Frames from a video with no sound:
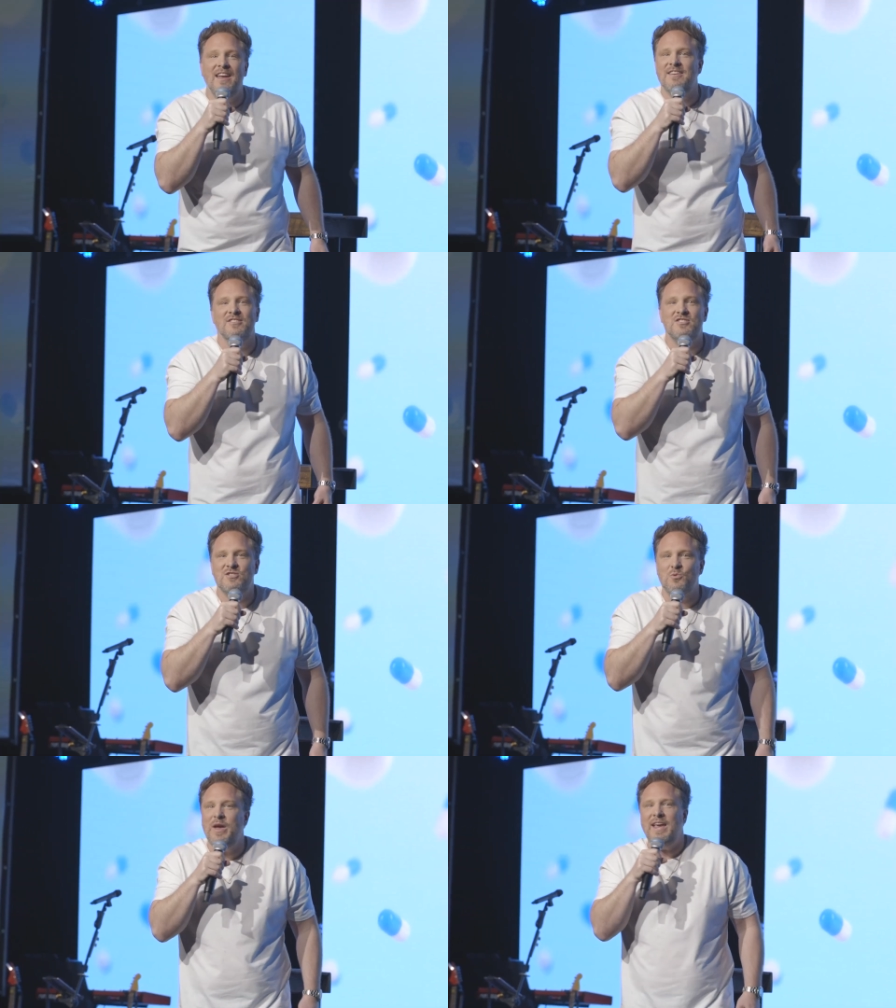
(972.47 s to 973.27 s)
and
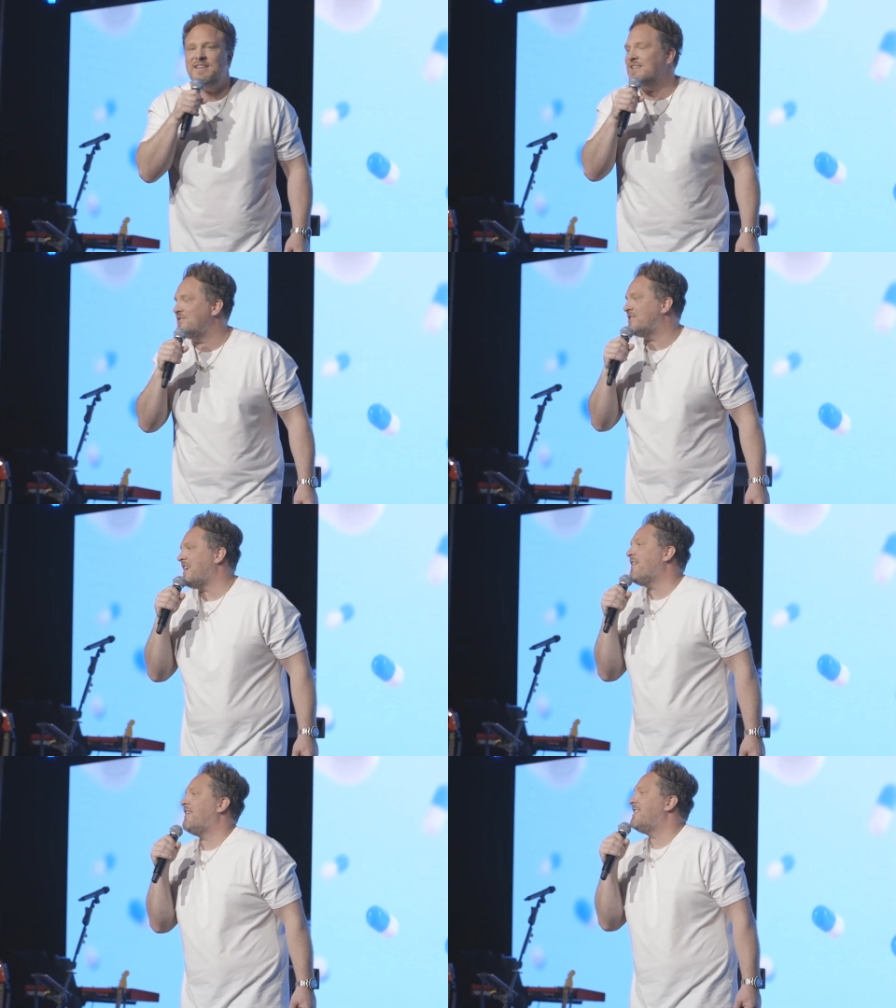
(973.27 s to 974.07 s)
sweet and just
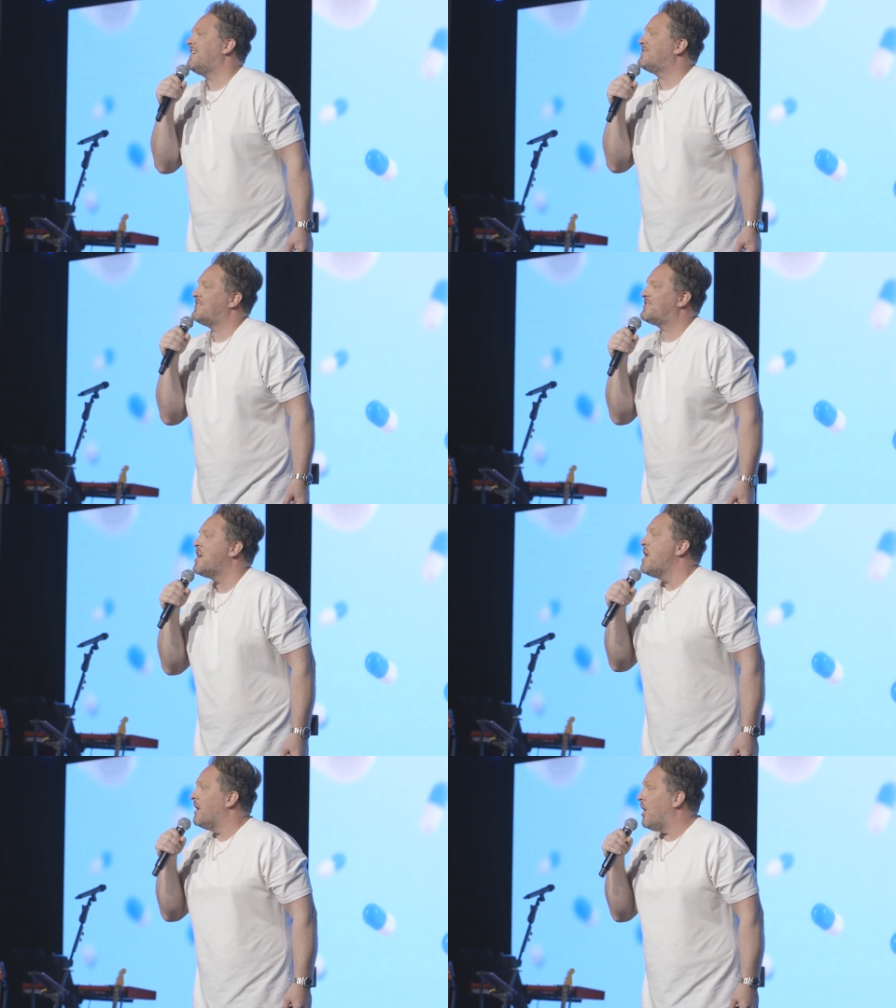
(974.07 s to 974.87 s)
everything's just,
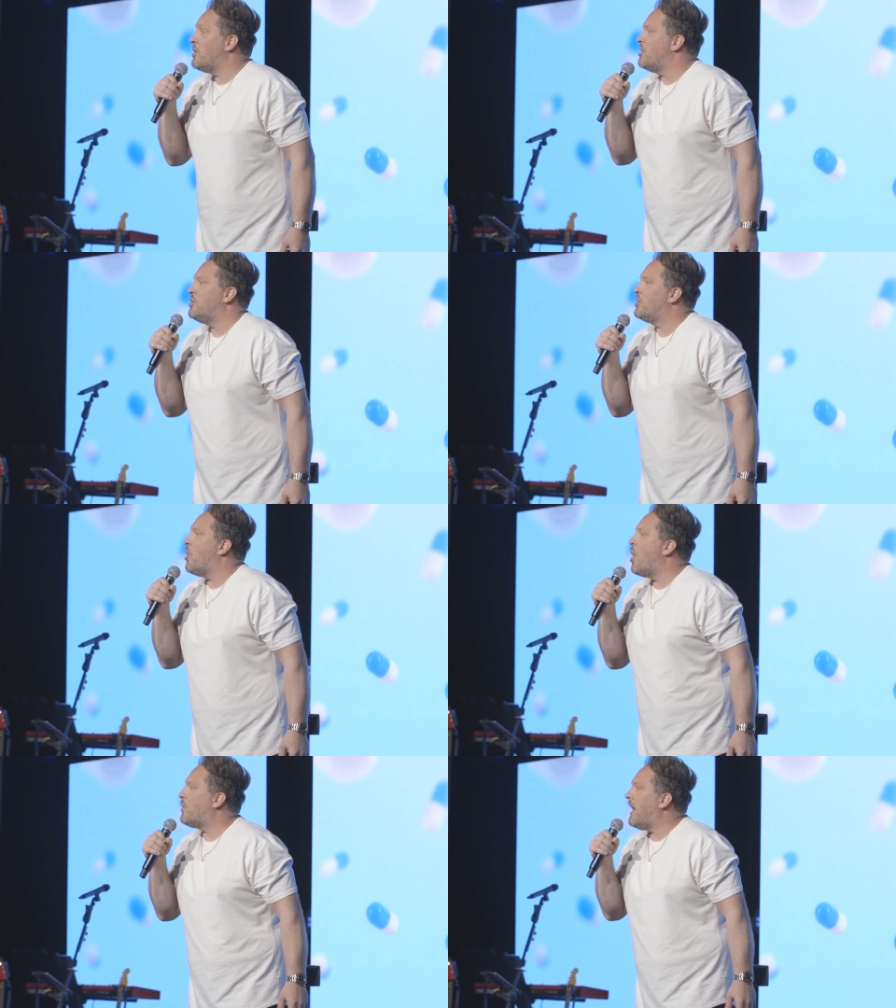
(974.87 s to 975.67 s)
uh, you
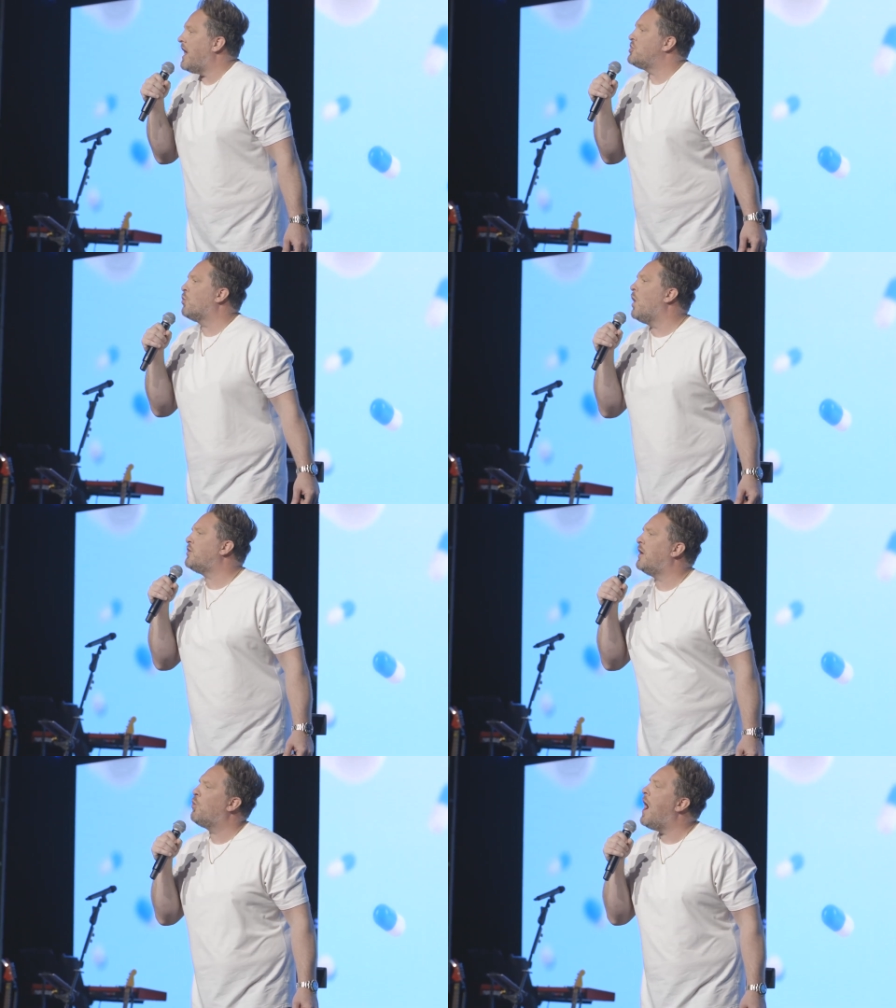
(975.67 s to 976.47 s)
know, okay. And you're
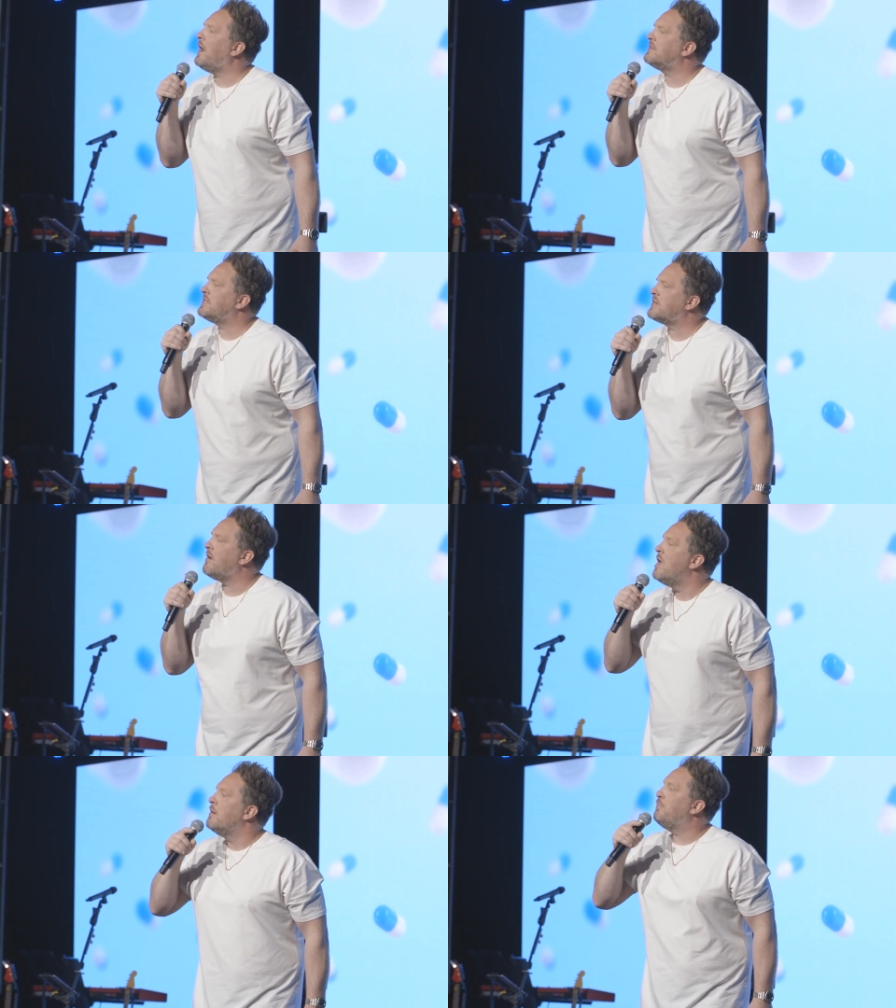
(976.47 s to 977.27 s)
wondering, why does this come?
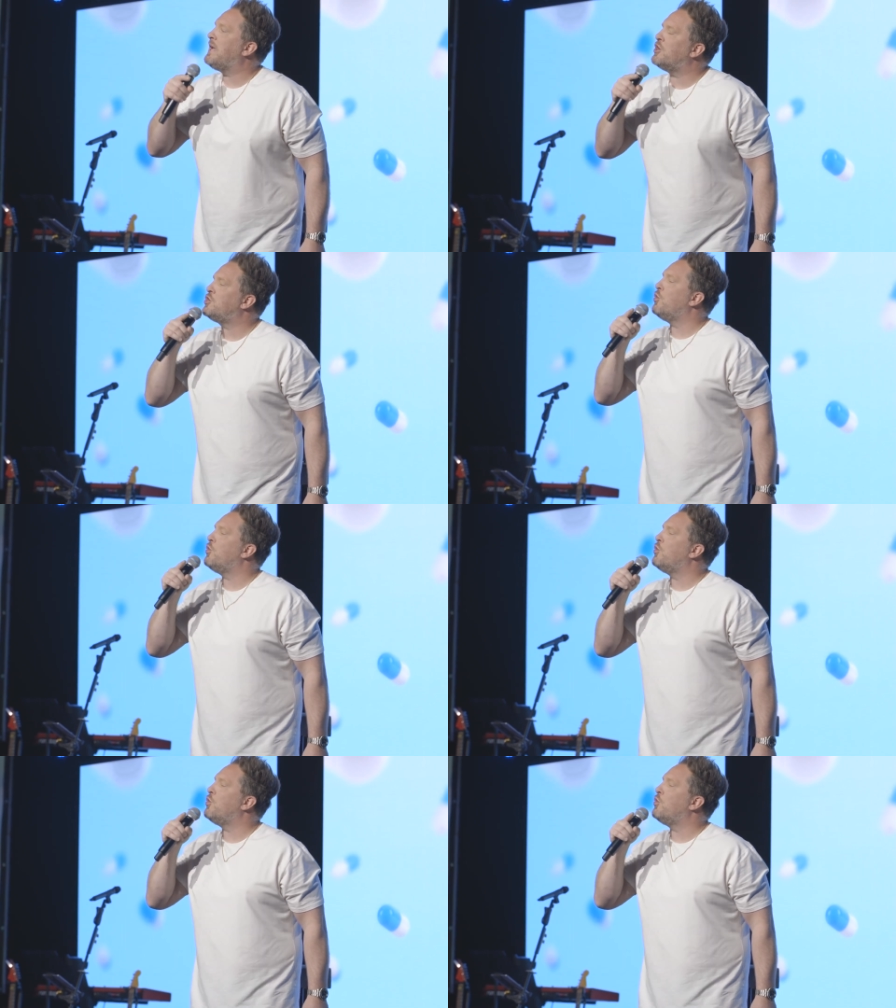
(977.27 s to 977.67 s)
Because you